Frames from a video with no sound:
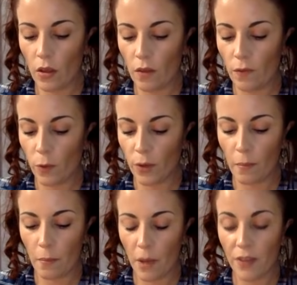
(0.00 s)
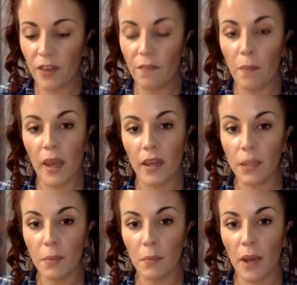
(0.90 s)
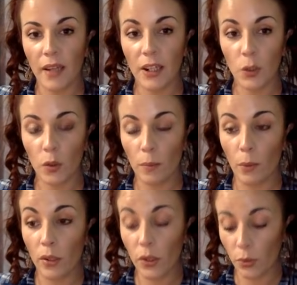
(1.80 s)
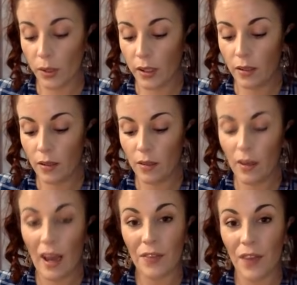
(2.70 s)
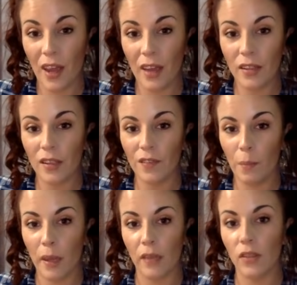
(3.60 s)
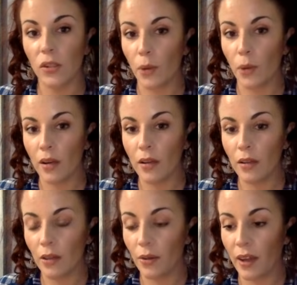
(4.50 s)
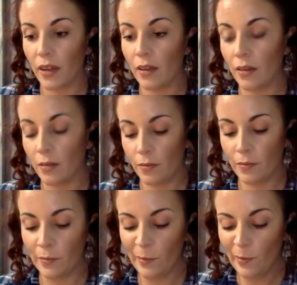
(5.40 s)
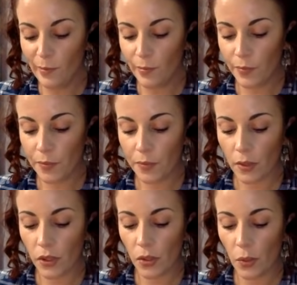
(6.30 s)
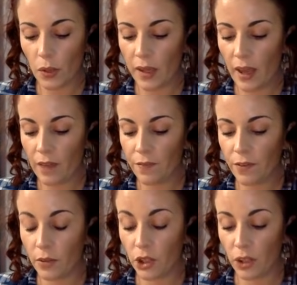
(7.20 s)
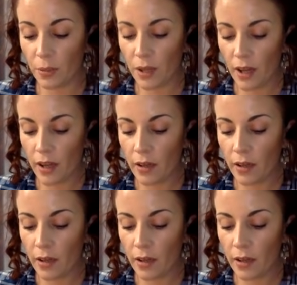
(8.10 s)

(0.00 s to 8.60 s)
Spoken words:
For the month of May, keep in mind I do a bonus read at the end of the main spread, okay? So what do we have for Gemini